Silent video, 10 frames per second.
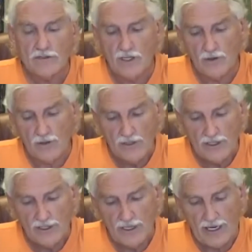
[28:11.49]
So
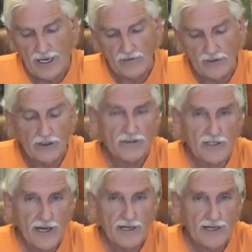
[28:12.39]
I would use
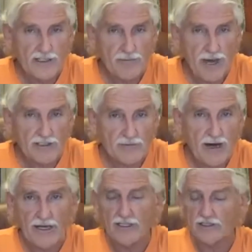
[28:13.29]
the
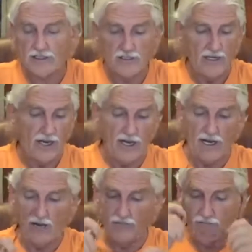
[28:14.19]
antispasmodics
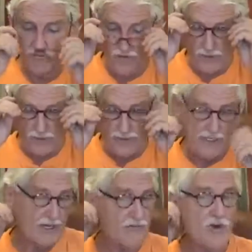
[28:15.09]

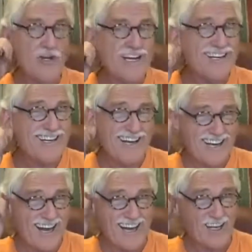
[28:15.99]
frequently. If you need an
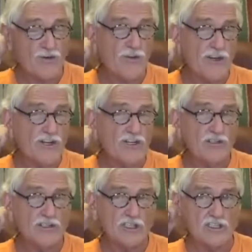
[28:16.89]
inhaler, well, then
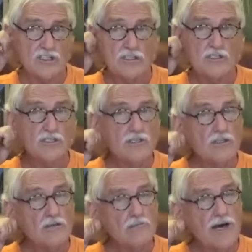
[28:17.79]
use it.
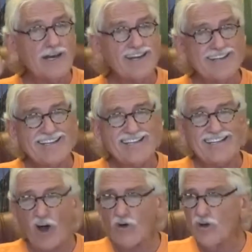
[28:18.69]
But
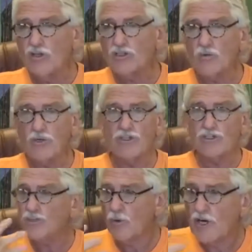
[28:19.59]
don't use it when
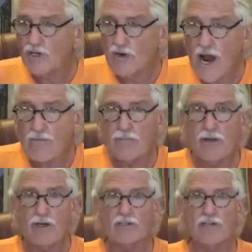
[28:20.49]
you just want to grab it
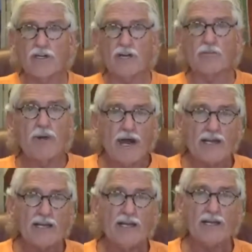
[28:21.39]
because you're getting
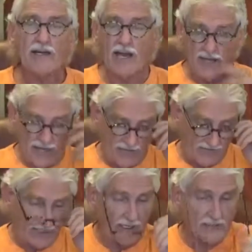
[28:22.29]
panicky and
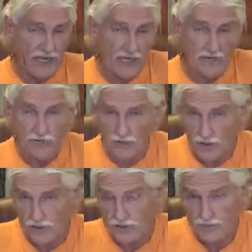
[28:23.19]
having an anxiety from
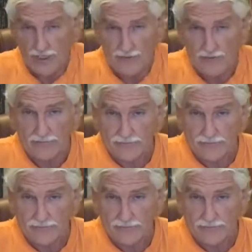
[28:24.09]
shortness of breath.